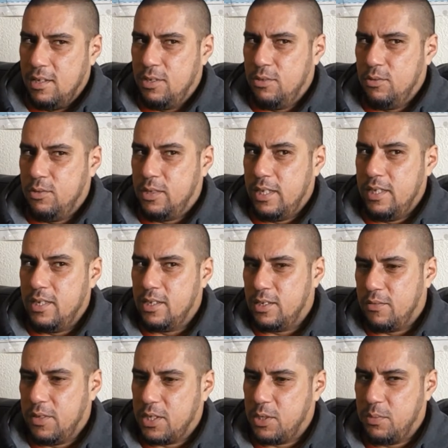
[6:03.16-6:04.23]
2-3 years
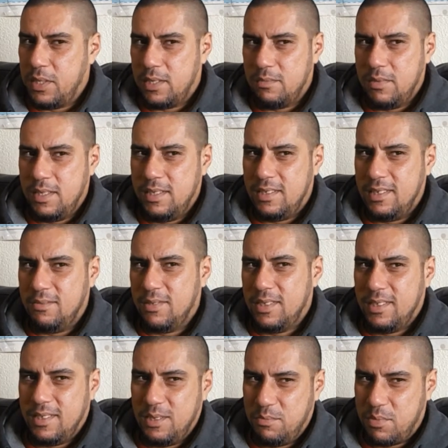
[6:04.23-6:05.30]
of experimenting with
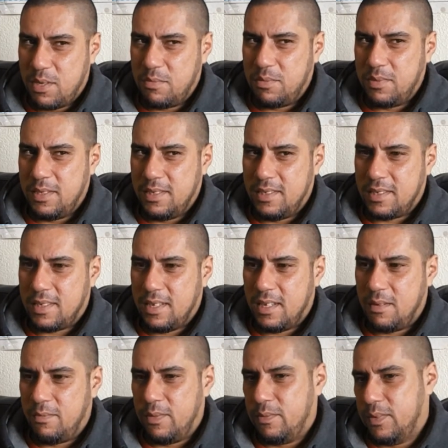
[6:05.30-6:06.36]
this hip hop in the
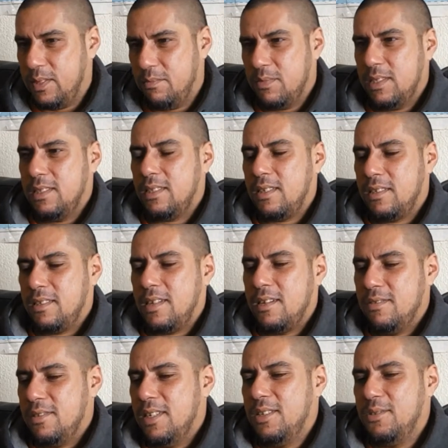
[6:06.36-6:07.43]
club, 15-minute
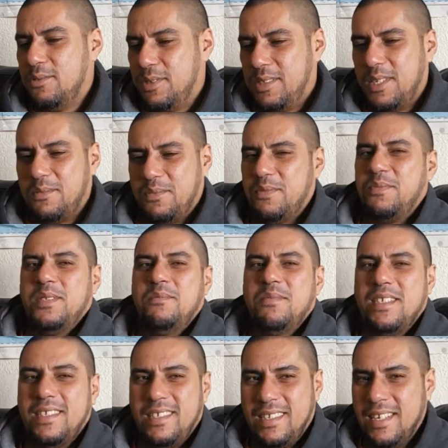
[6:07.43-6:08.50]
Rozzano, that you said 15
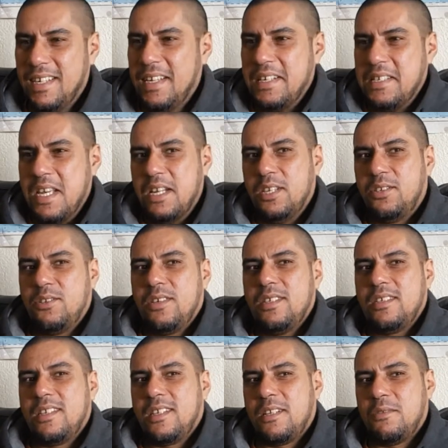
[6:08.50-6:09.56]
minutes, then it
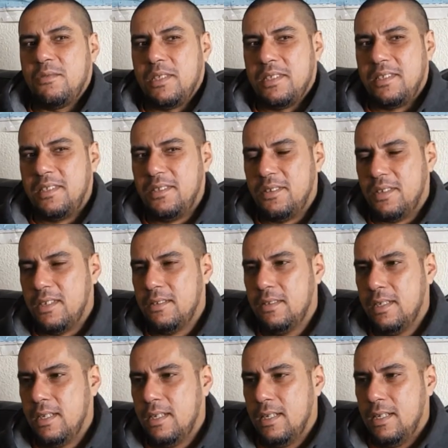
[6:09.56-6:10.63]
started growing, you know?
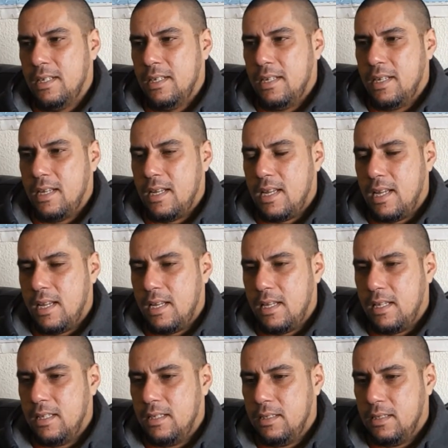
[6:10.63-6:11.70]

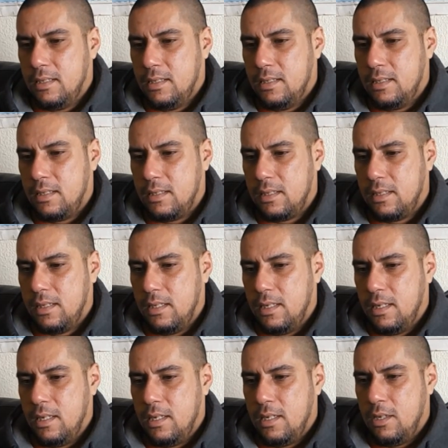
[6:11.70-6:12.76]
And
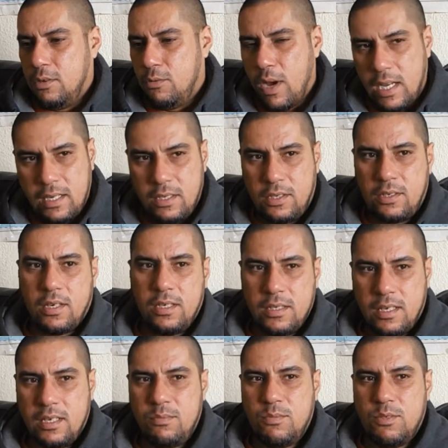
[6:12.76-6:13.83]
Llewellyn started
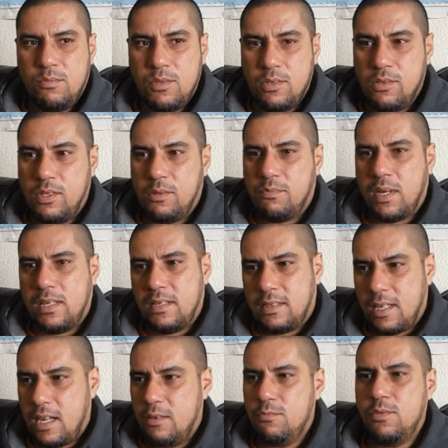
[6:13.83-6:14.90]
getting more music. By the
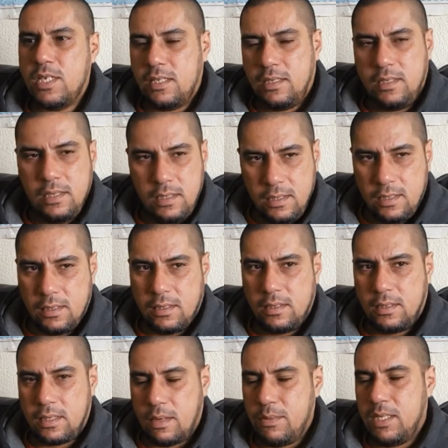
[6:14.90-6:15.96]
time we had
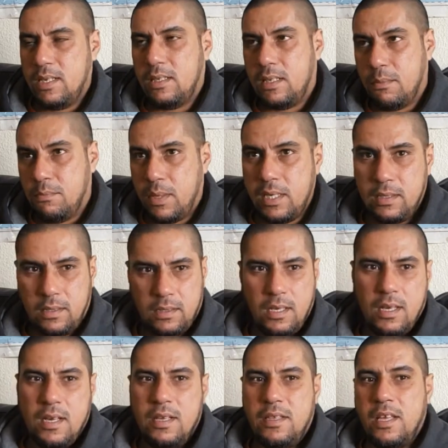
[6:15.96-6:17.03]
T-Zers, at the base,
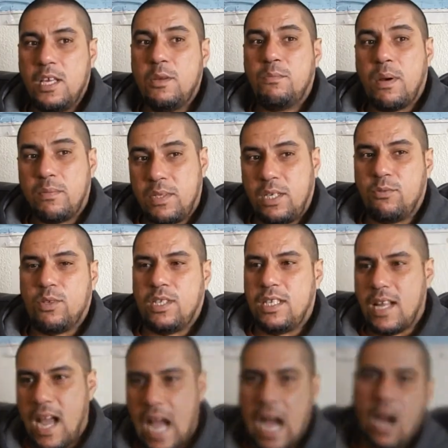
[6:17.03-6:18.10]
the hip hop set was an
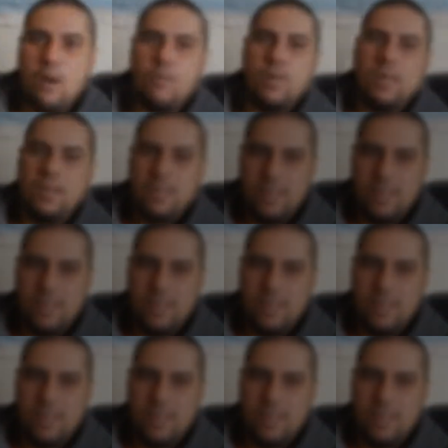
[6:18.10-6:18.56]
hour long.